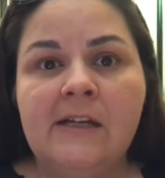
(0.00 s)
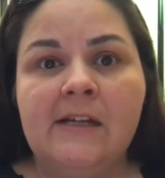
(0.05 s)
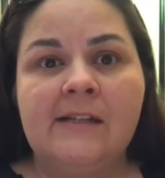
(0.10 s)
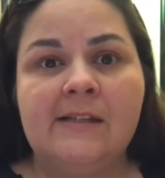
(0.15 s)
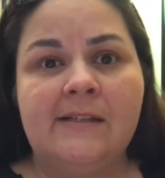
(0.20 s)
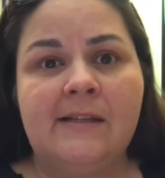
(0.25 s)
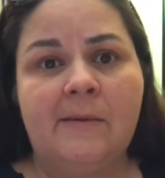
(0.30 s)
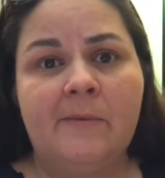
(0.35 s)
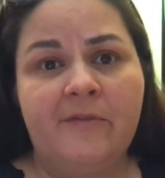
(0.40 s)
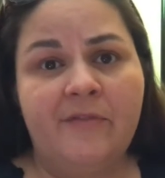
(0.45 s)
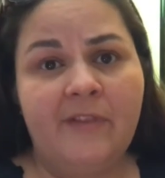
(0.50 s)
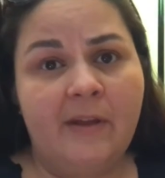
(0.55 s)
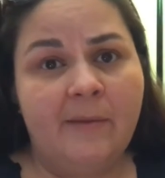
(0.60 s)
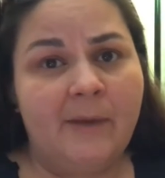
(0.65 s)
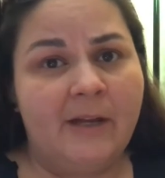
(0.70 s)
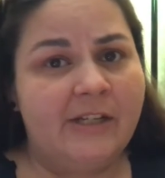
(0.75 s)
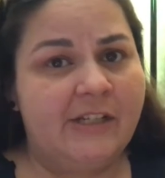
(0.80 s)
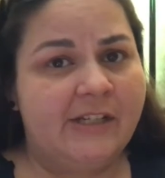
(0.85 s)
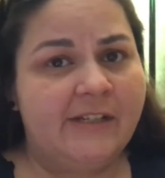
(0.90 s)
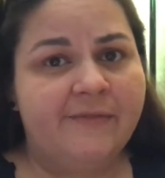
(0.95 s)
Some of them
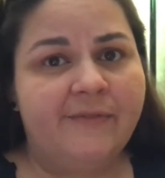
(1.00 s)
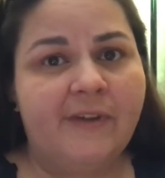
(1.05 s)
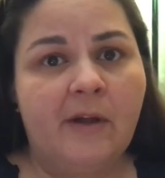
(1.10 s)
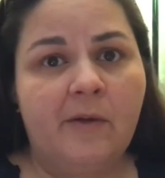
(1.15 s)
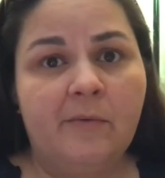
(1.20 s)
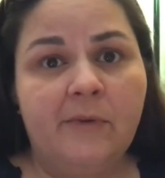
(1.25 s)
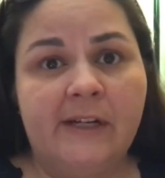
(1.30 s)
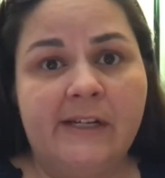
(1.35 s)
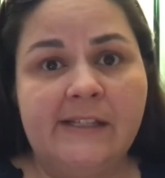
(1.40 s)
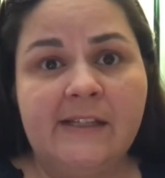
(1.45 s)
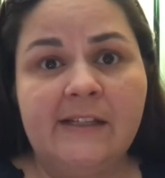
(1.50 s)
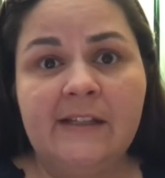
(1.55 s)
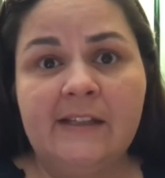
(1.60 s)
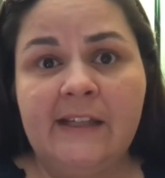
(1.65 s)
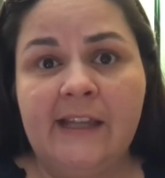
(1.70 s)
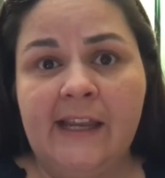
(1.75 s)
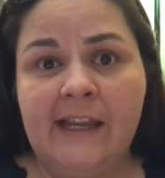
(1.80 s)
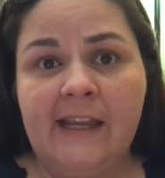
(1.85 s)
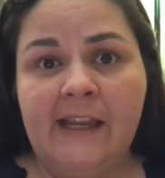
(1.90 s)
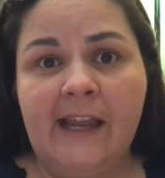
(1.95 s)
I just found
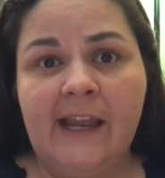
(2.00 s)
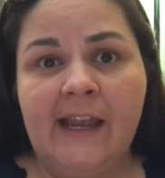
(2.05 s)
recently